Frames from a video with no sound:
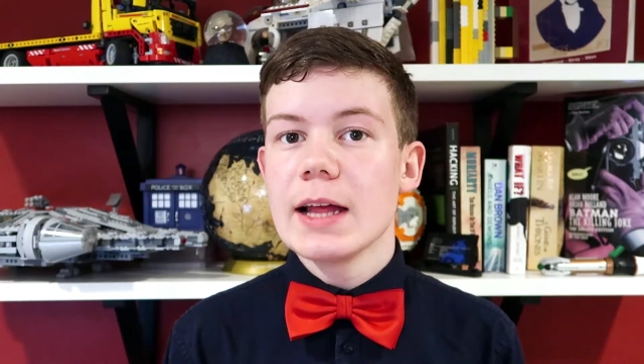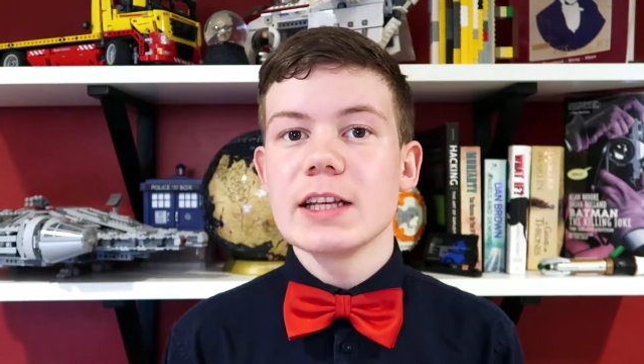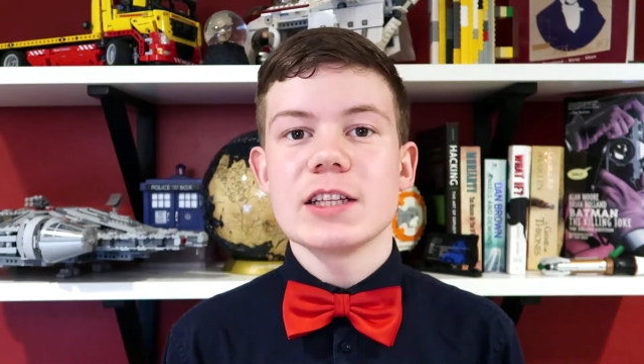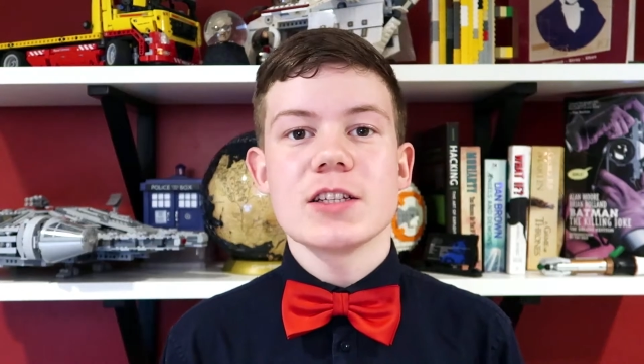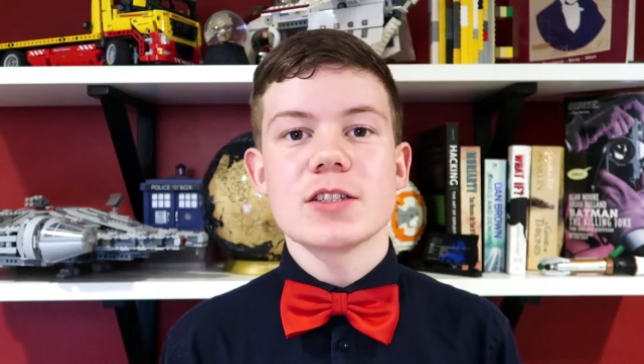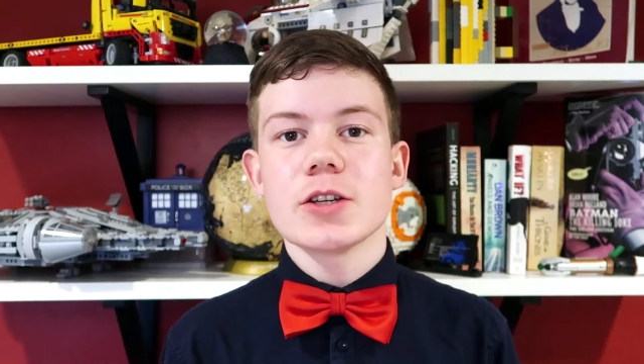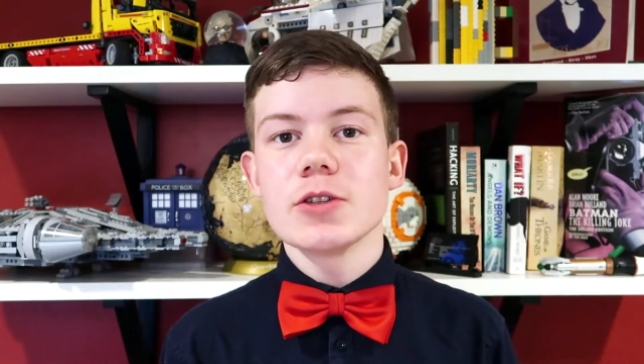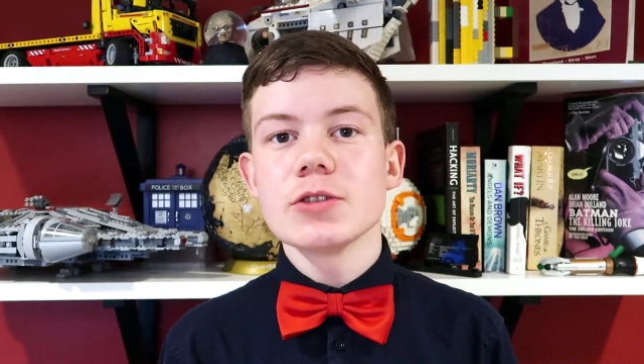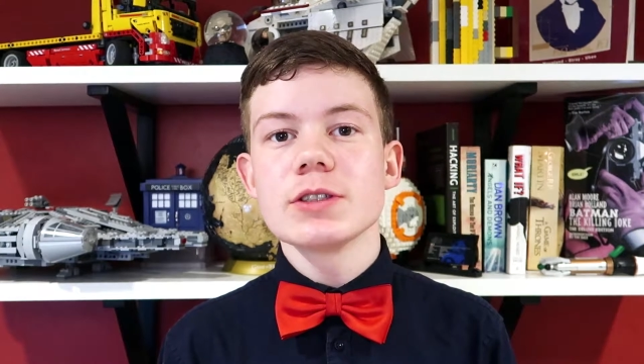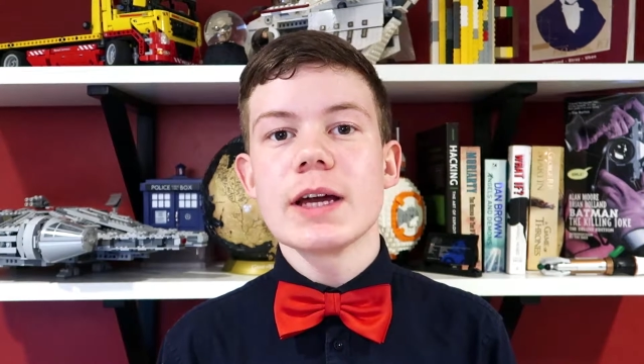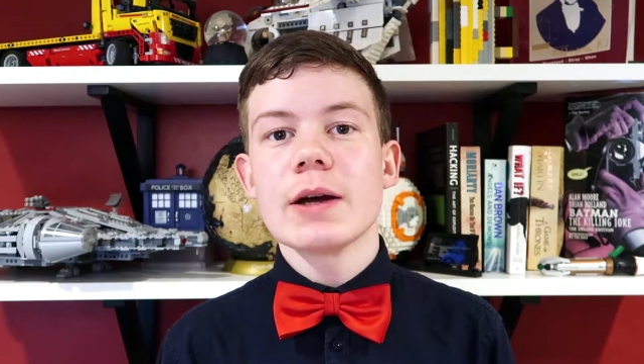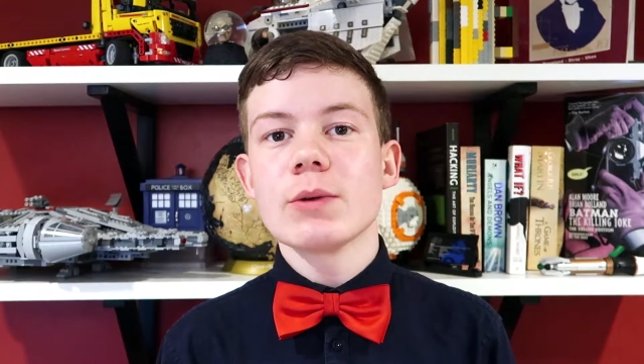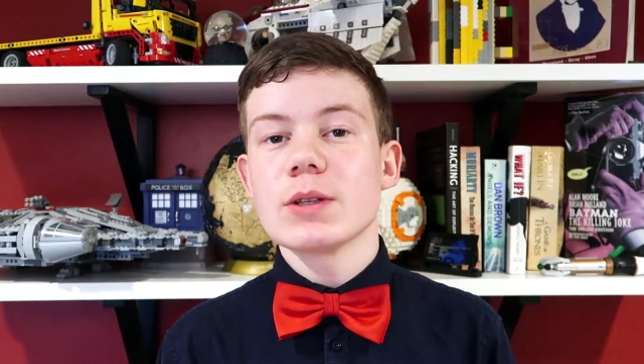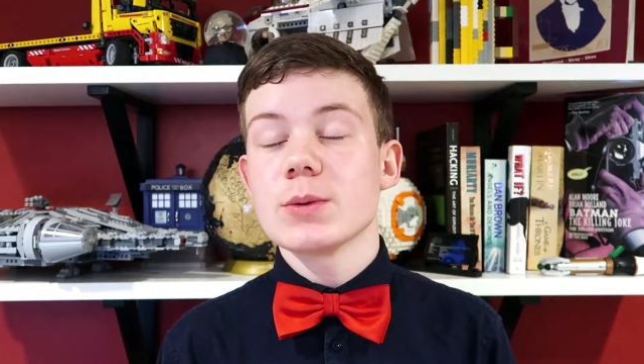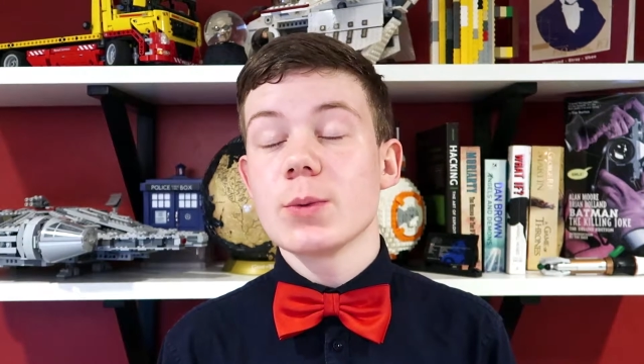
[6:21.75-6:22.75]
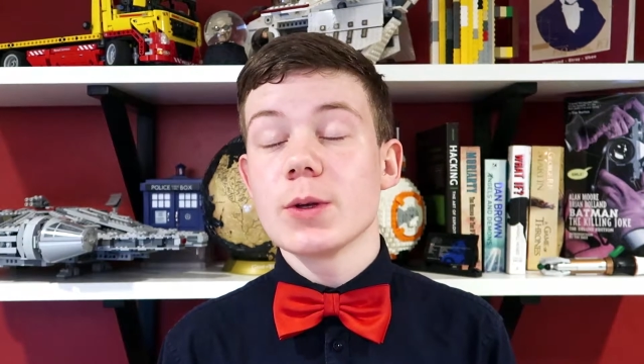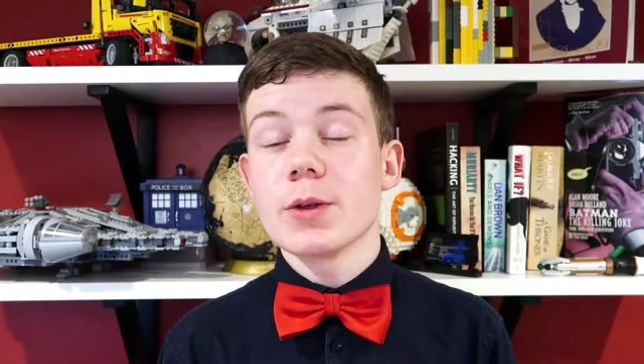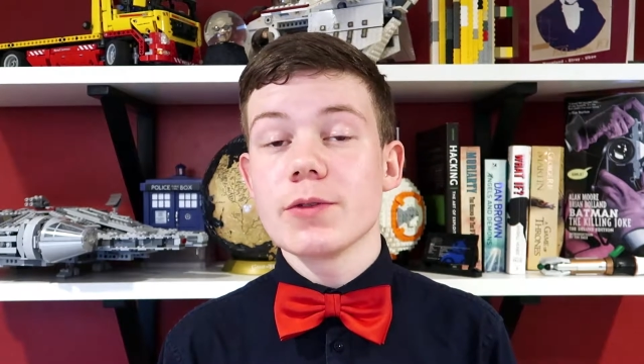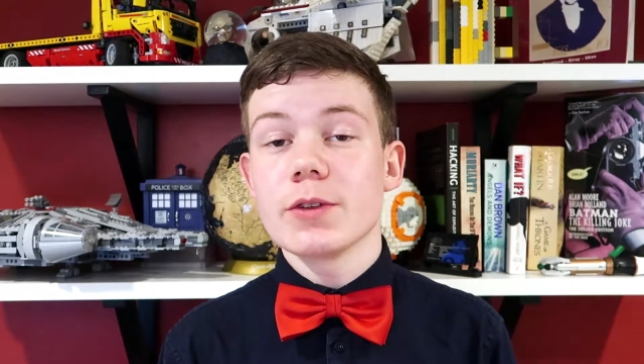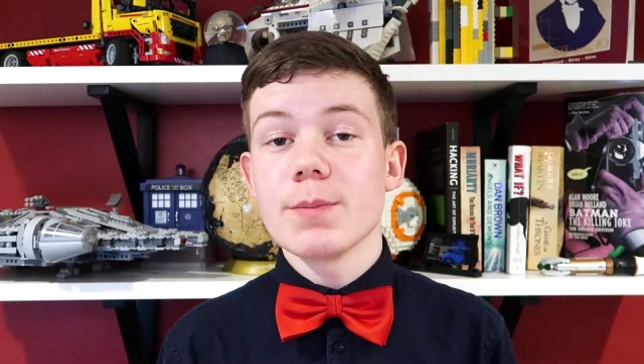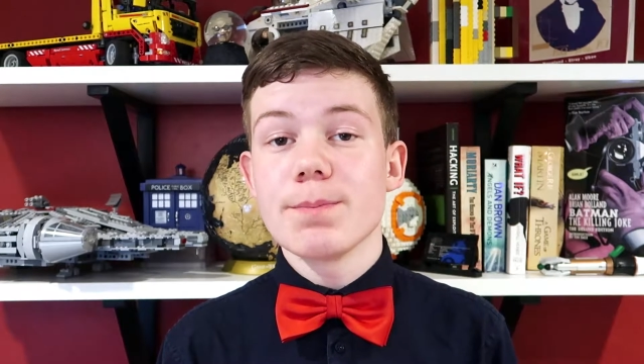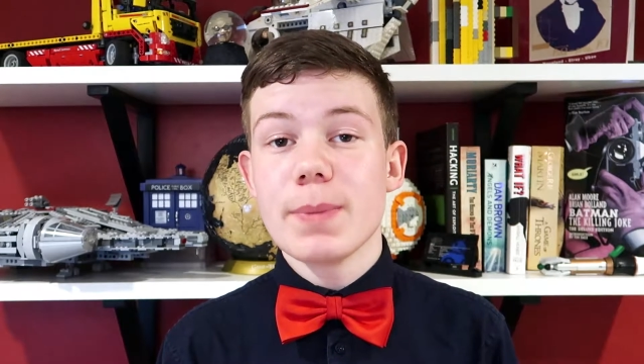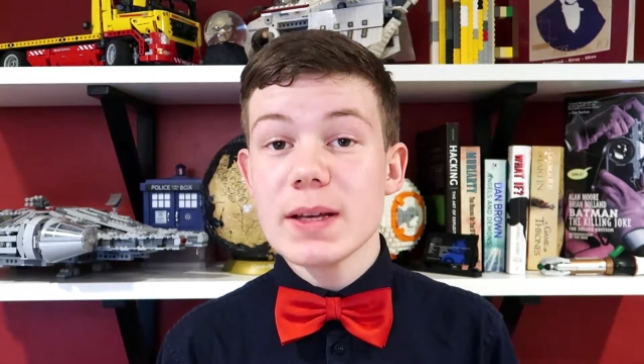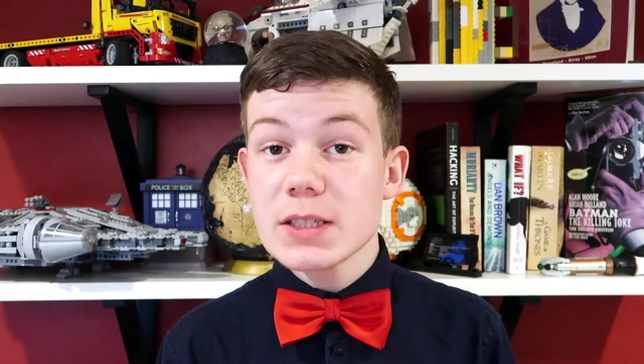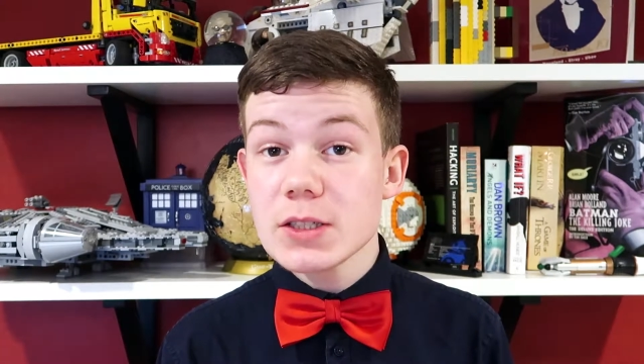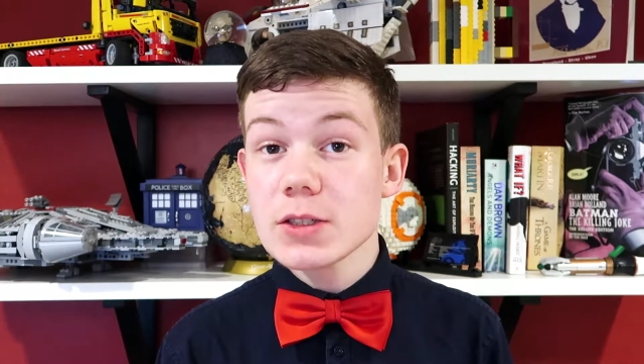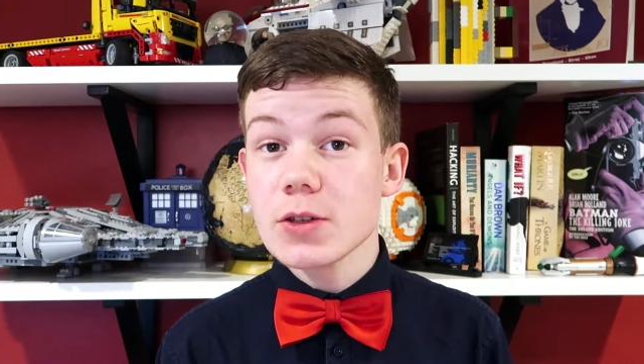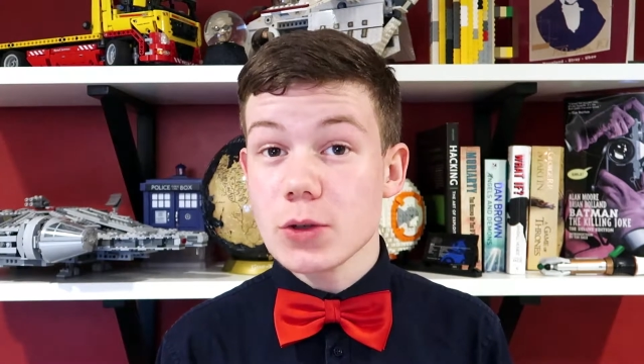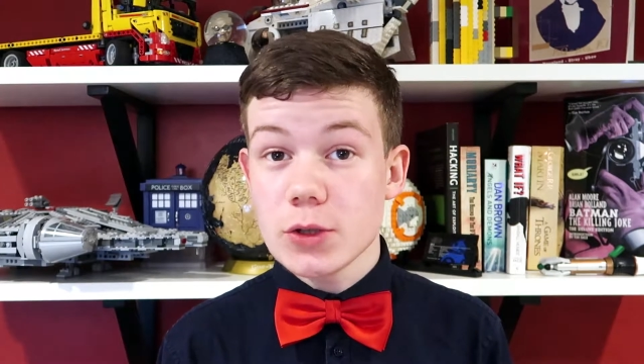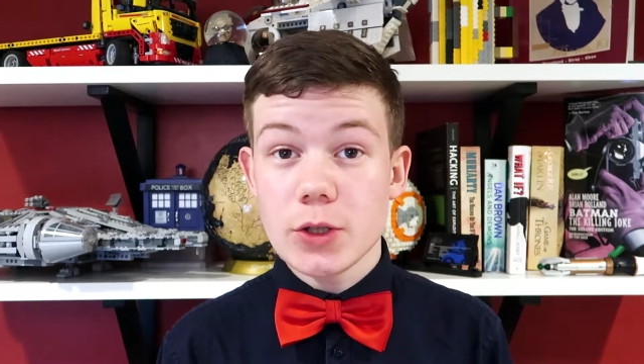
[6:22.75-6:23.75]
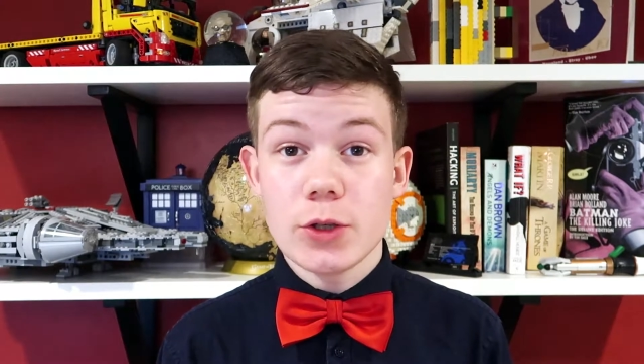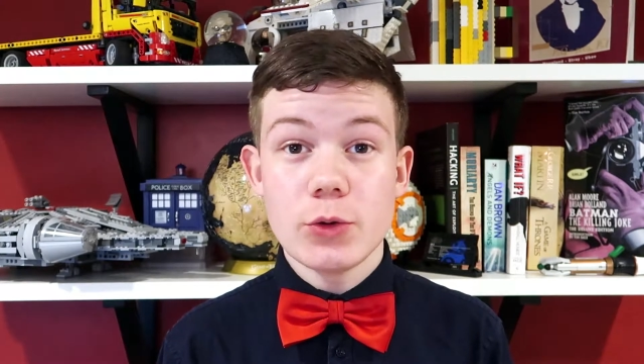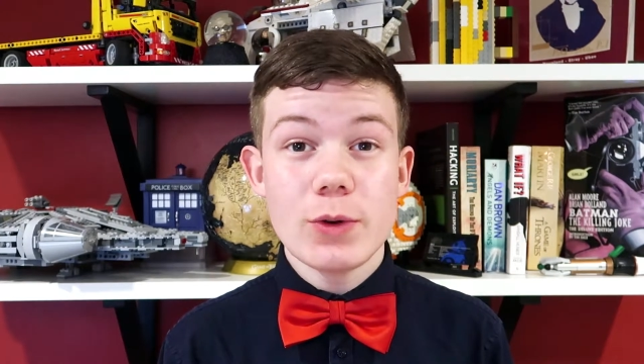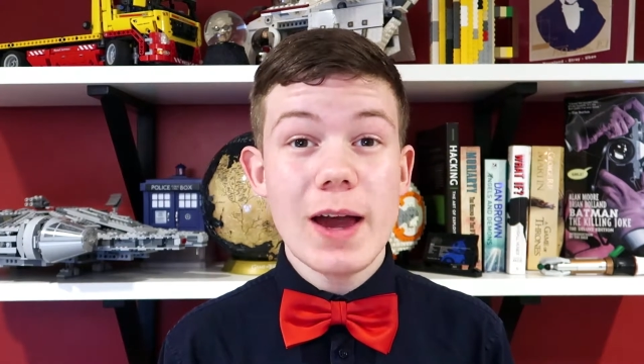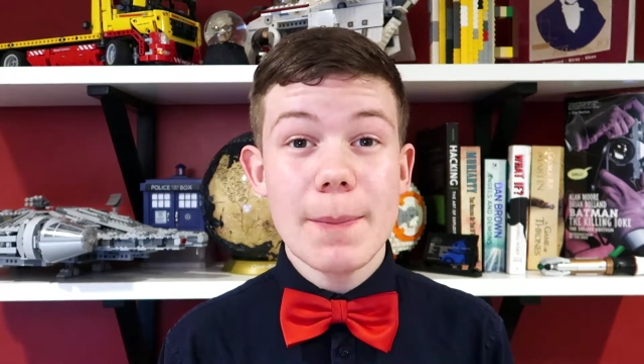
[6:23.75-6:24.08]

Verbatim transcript: and it has gone down as one of the best Doctor Who